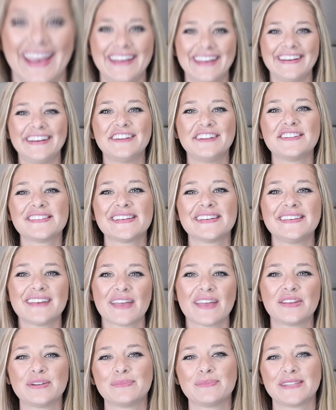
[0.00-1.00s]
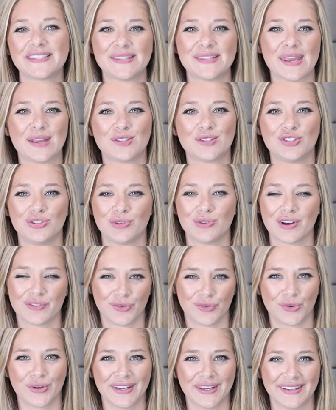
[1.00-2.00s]
And here's another mistake to
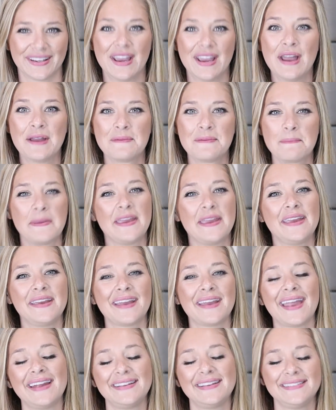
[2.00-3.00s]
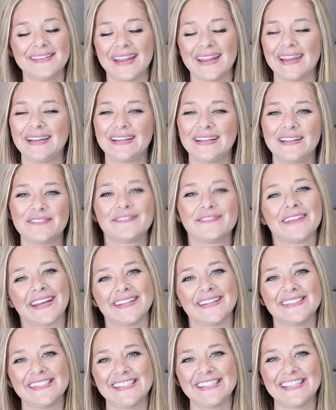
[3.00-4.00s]
avoid: being a negative
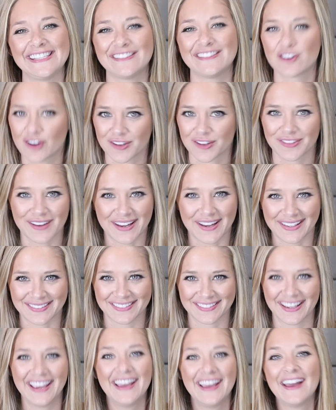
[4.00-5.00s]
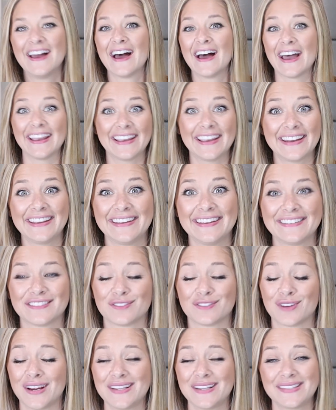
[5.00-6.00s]
Nancy online. I get
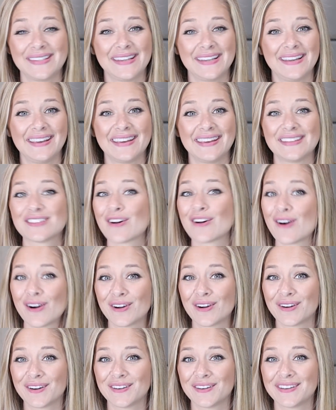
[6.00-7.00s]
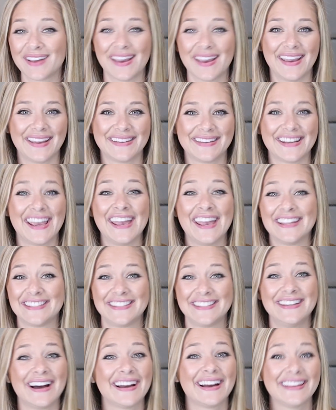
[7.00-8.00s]
it, racing is hard and
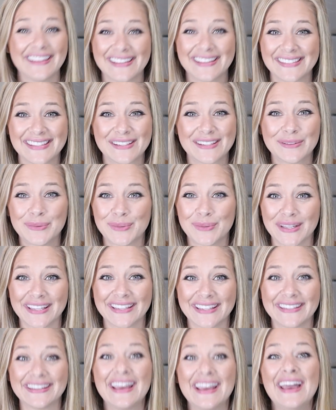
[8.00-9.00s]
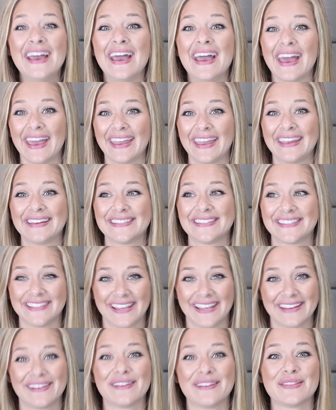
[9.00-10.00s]
it's not easy to win
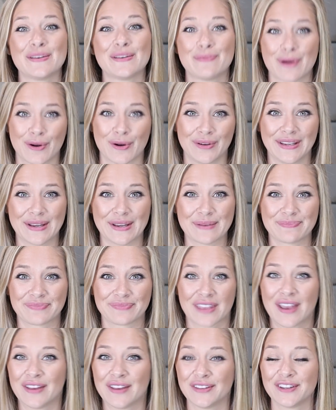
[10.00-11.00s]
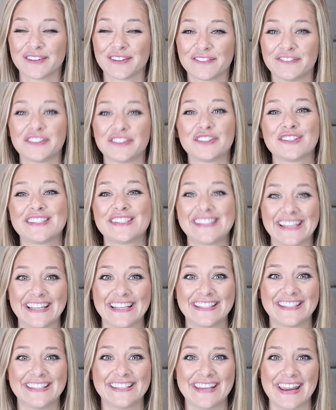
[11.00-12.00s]
and get on the podium. Your first
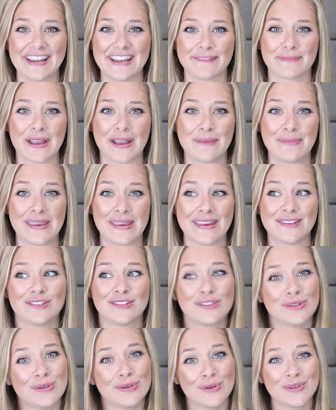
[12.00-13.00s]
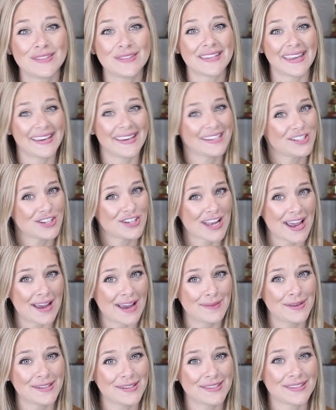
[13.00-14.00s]
instinct might be to take a
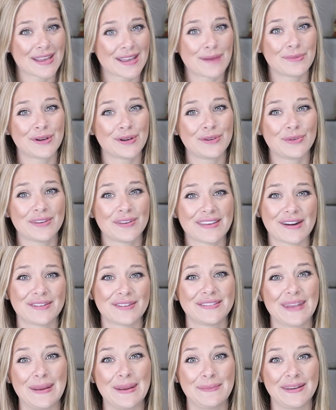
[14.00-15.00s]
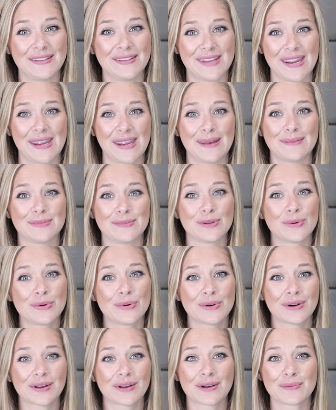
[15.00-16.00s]
jab at someone without naming names,
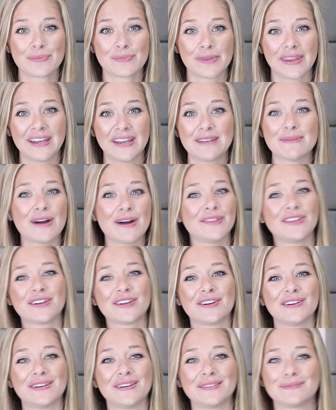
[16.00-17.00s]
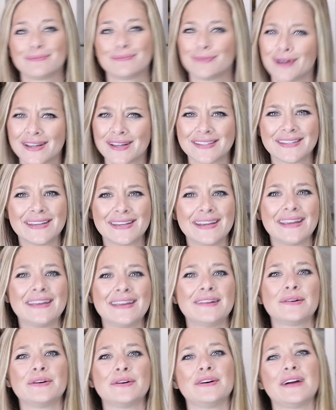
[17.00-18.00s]
or complain about the current
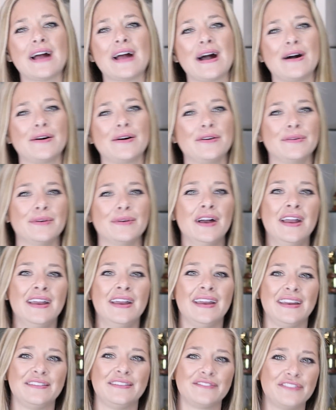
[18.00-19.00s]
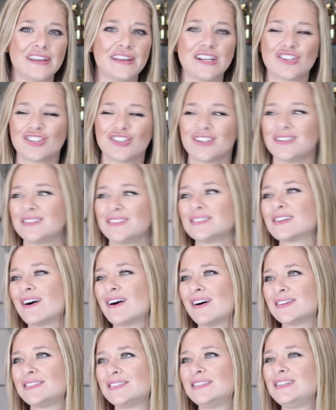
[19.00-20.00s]
president or how inflation is
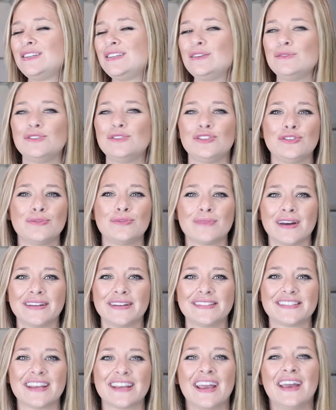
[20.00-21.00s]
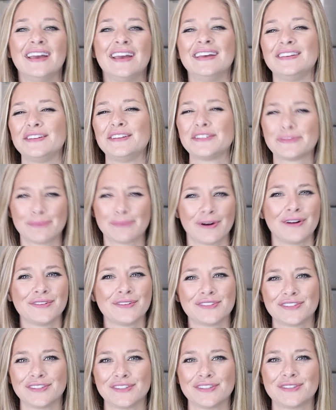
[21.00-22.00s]
costing you too much. Your
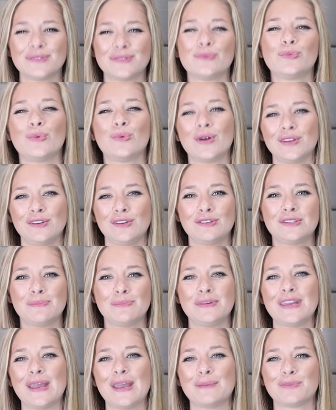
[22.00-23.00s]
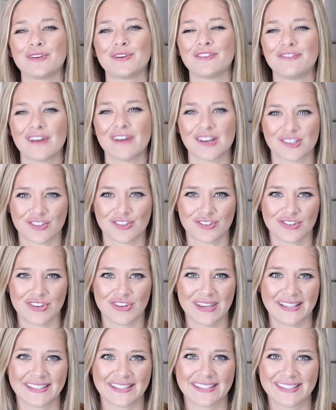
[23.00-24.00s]
sponsors want you to be a
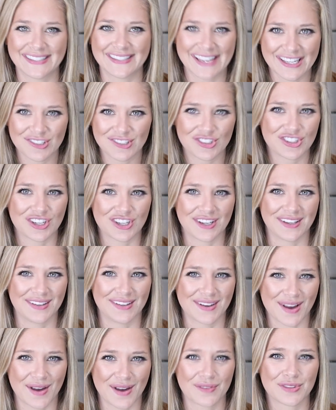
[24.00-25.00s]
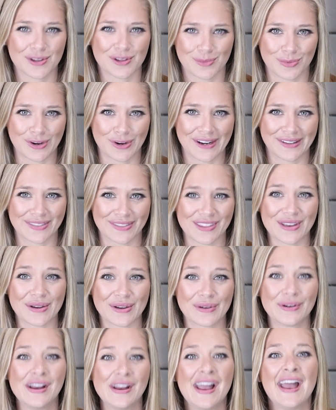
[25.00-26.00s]
professional extension of their brand
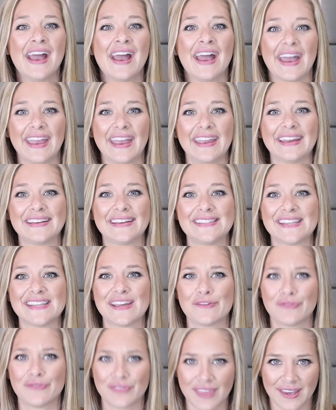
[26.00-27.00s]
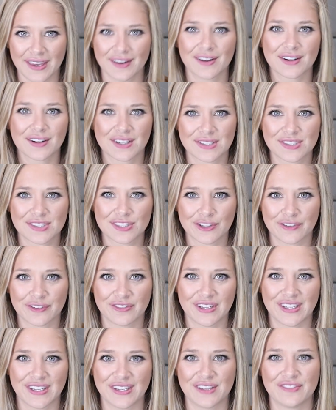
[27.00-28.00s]
though. And if they are
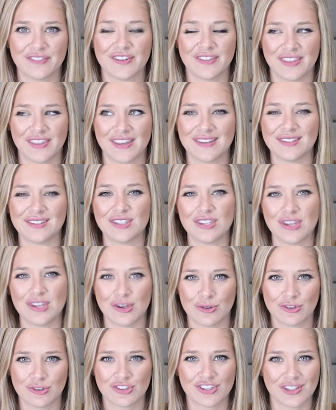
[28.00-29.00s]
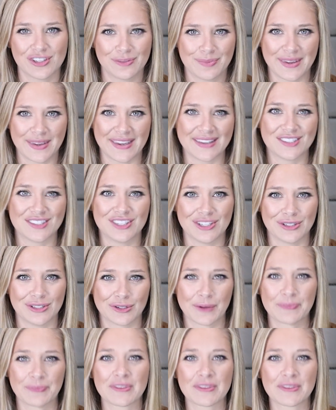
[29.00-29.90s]
conservative, then you should be too.